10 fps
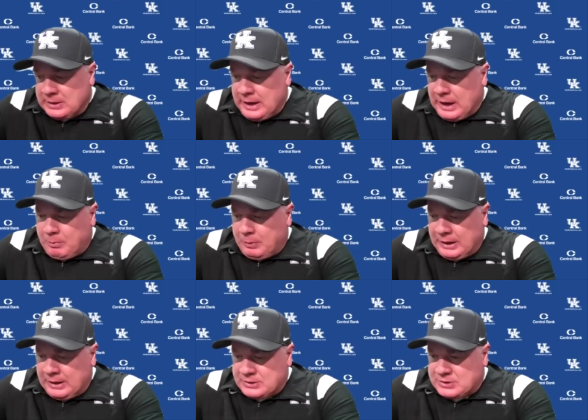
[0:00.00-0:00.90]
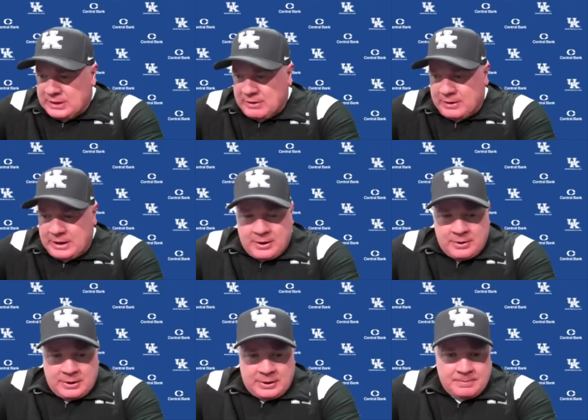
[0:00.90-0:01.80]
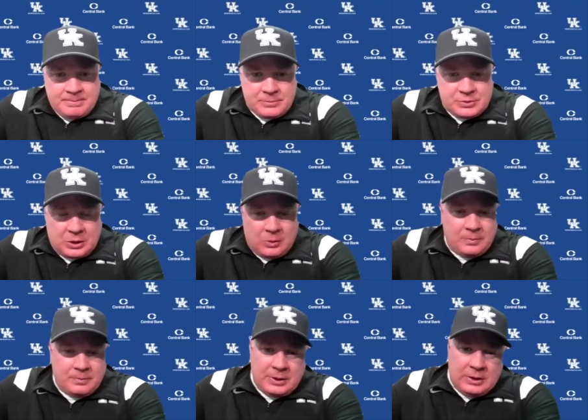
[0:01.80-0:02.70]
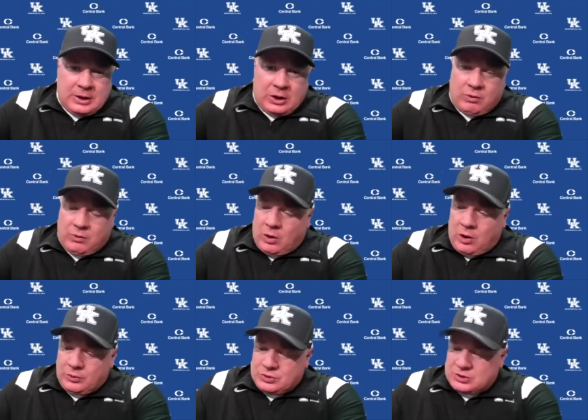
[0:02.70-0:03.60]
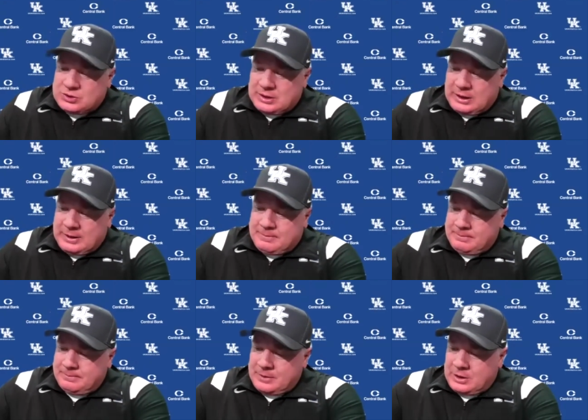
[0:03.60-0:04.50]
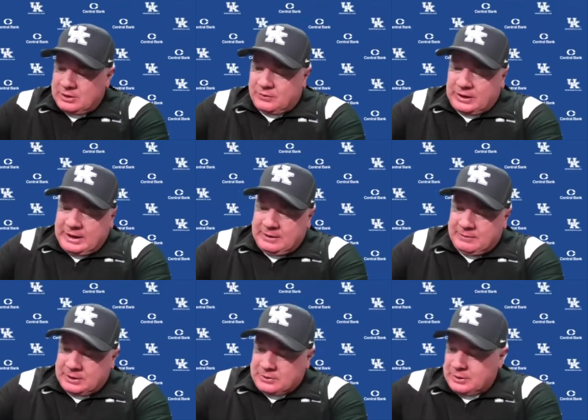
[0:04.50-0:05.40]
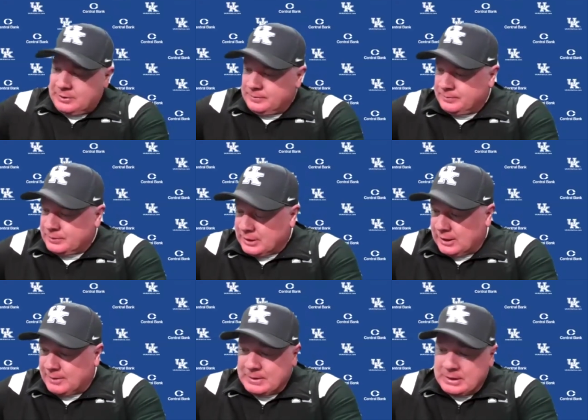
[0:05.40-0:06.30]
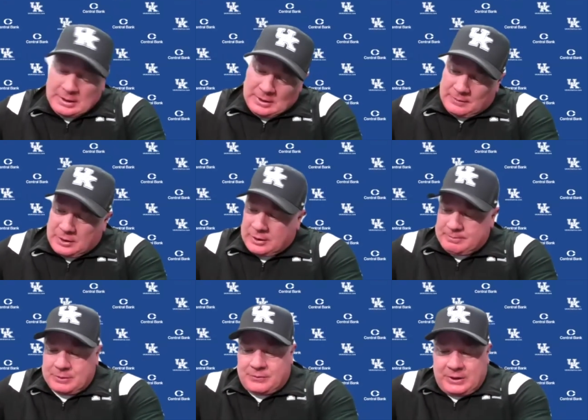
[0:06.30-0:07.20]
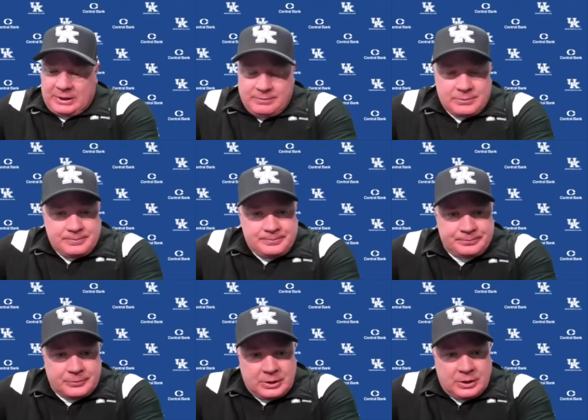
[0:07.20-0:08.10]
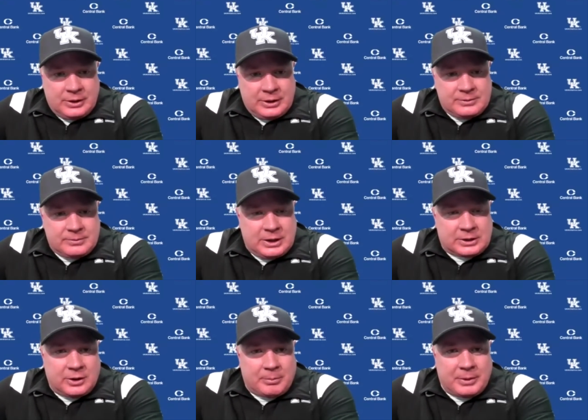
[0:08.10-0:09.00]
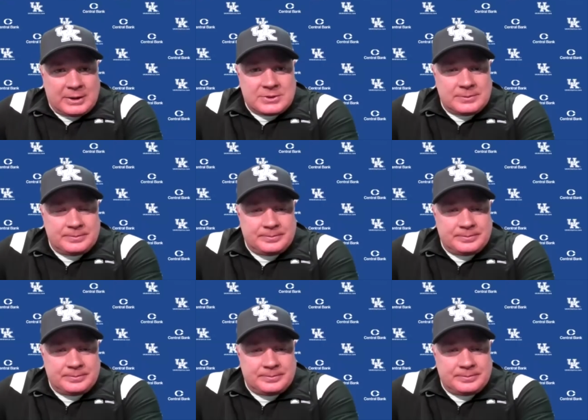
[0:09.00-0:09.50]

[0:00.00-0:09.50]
outplayed us in every area. So overall, just uh, very deflating victory, uh, uh, defeat. You know, they kicked our butts.